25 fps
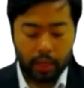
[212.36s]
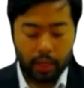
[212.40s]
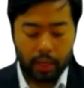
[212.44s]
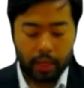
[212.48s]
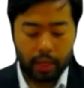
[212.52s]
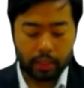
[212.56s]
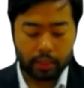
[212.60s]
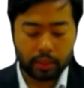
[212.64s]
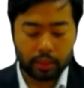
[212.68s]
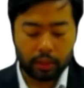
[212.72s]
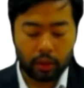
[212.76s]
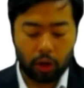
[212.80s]

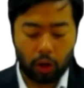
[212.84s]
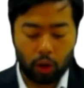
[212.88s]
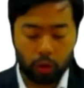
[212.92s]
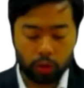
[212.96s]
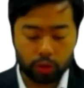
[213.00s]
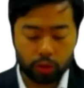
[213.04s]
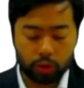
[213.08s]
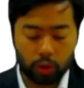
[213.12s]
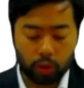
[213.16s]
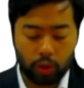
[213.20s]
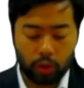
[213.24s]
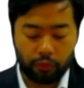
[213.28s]
He's
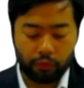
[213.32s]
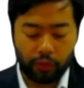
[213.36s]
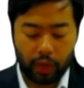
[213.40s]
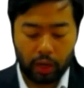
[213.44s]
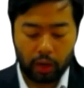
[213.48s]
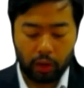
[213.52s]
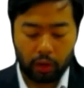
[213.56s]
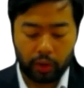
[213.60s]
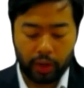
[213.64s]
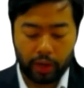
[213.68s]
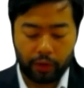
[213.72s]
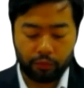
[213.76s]
also a
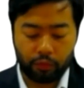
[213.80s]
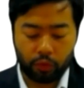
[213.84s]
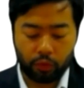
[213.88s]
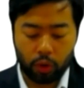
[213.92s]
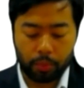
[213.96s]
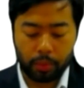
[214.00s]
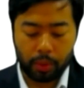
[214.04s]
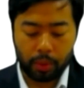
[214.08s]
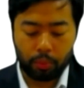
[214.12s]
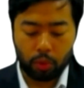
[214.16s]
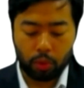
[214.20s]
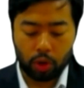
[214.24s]
fellow and
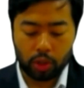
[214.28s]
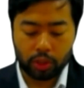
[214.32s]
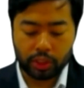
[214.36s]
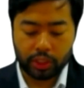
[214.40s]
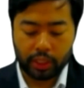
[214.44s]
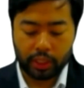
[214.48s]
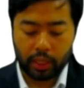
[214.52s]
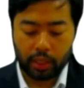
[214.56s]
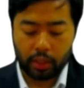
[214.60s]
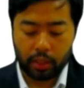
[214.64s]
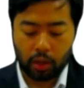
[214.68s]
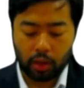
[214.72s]
former board
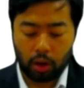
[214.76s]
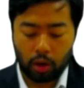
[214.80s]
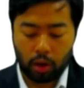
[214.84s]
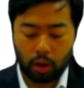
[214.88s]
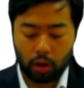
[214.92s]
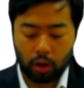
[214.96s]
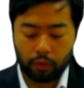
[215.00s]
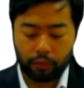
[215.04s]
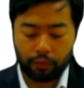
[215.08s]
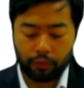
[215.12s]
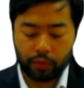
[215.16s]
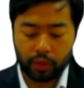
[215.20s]
chair
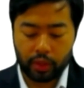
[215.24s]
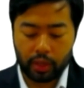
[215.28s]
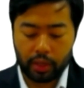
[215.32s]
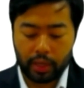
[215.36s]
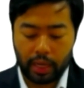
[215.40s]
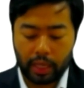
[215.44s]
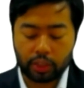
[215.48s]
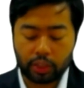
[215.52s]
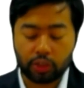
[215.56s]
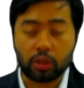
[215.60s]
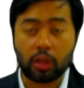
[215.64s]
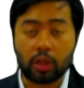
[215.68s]
of the
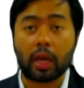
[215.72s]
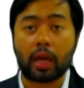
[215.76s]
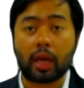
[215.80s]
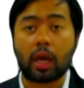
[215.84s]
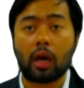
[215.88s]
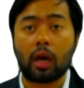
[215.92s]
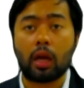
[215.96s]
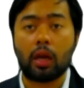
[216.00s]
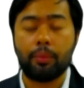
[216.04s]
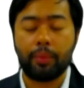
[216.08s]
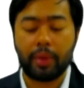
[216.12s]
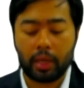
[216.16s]
National
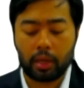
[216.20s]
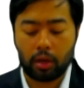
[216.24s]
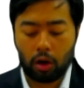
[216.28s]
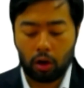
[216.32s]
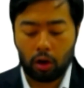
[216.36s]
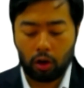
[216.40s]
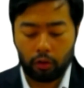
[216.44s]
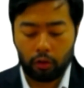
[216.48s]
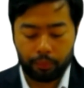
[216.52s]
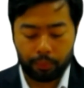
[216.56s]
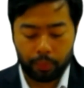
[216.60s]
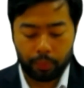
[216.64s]
Academy
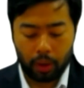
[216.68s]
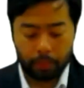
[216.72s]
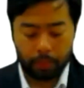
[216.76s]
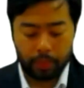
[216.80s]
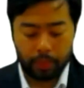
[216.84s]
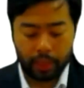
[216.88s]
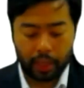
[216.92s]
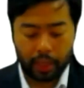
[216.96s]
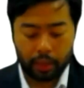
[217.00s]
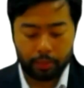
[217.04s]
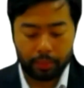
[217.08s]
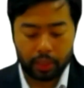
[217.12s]
of
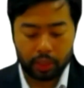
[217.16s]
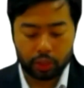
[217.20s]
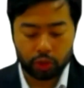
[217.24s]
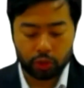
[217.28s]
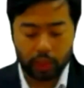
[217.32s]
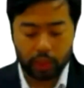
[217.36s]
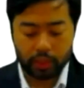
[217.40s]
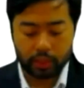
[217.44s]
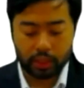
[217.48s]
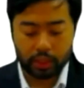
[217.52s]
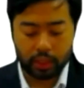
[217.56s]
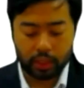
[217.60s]
Public
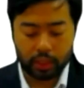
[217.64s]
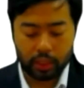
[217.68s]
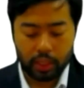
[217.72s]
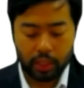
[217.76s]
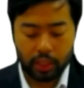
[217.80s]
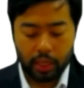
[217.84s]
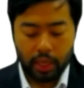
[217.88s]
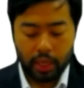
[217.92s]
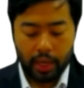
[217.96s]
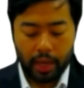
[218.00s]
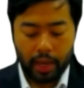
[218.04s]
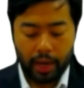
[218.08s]
Administration
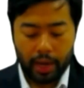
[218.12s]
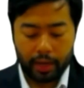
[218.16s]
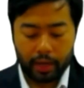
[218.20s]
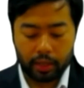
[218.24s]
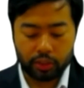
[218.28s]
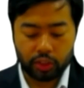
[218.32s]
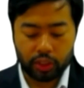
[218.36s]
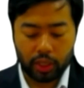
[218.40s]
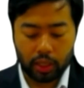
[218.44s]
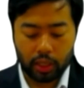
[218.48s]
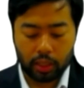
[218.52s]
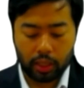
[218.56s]
and
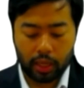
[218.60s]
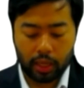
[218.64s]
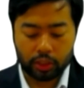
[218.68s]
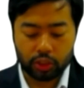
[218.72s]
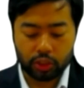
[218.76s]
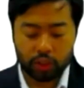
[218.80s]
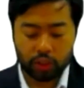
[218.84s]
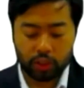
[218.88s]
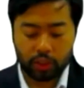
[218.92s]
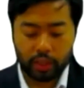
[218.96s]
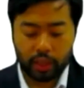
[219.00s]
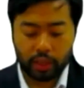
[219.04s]
adjunct
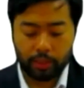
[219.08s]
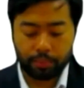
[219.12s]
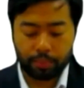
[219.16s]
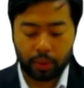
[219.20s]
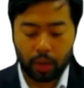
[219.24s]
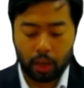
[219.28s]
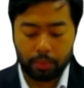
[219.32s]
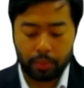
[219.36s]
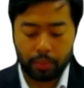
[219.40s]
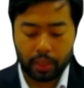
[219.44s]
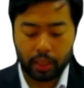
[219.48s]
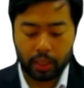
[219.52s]
lecturer in
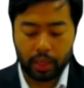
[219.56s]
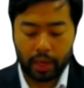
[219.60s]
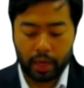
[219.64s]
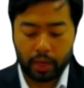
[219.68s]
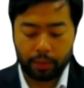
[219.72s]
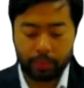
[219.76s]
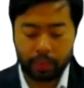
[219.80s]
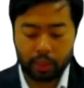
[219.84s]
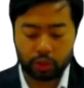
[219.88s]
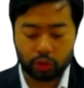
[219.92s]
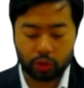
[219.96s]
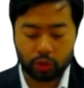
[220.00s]
public
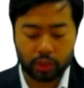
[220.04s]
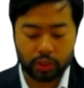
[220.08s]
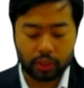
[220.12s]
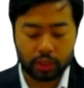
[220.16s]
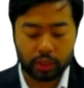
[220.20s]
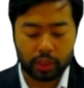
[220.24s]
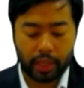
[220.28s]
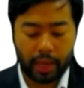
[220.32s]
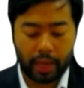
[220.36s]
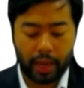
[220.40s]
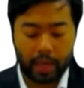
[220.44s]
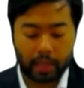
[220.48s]

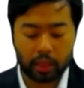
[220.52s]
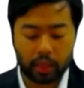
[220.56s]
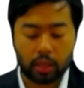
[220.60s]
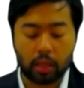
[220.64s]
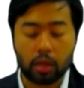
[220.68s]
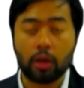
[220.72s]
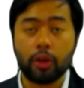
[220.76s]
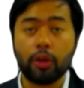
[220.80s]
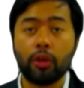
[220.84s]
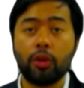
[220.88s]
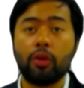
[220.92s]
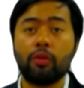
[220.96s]
administration at
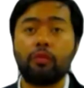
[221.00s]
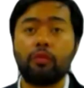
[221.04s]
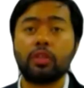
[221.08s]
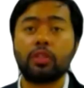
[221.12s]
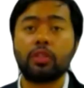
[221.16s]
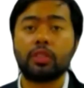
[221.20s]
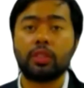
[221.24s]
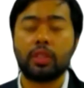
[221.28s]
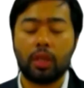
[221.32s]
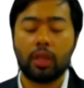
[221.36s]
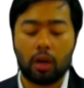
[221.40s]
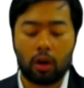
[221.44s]
the
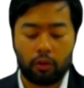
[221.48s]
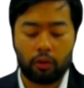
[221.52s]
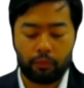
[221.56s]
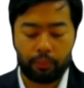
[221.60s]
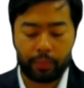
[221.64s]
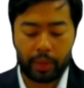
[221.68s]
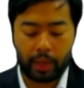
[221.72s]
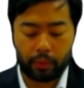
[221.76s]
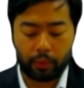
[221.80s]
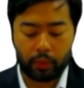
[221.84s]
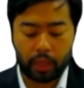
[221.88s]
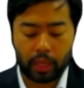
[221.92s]
University of
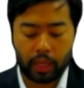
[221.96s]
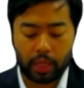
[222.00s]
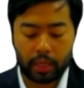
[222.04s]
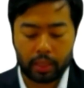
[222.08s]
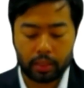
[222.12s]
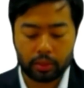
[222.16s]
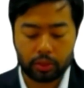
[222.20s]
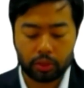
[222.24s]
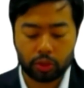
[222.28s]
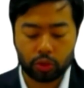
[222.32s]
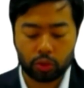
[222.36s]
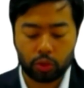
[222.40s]

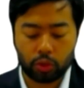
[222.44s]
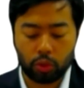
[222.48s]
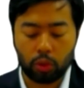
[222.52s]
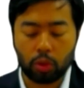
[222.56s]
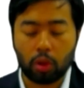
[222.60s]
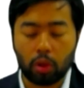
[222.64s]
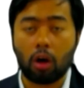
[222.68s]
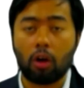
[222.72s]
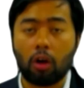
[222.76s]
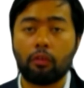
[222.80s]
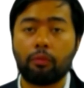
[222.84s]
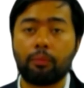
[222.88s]
Maryland
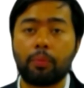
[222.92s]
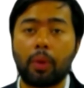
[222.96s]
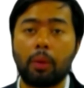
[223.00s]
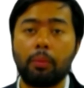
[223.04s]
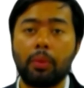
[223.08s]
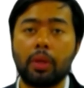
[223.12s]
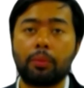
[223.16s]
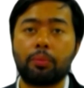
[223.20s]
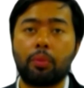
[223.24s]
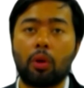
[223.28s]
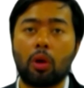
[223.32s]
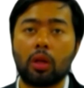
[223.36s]
School of
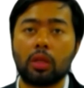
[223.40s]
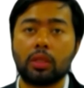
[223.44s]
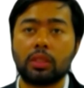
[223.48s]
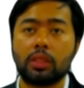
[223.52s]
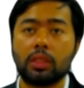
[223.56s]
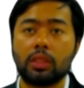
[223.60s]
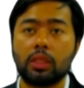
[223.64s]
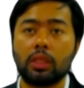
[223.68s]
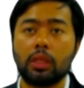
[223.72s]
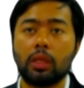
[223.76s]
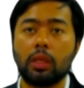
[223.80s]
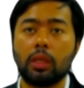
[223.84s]
Public
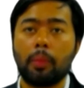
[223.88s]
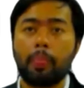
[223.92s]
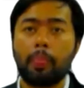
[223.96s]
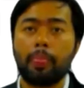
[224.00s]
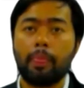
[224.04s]
Policy.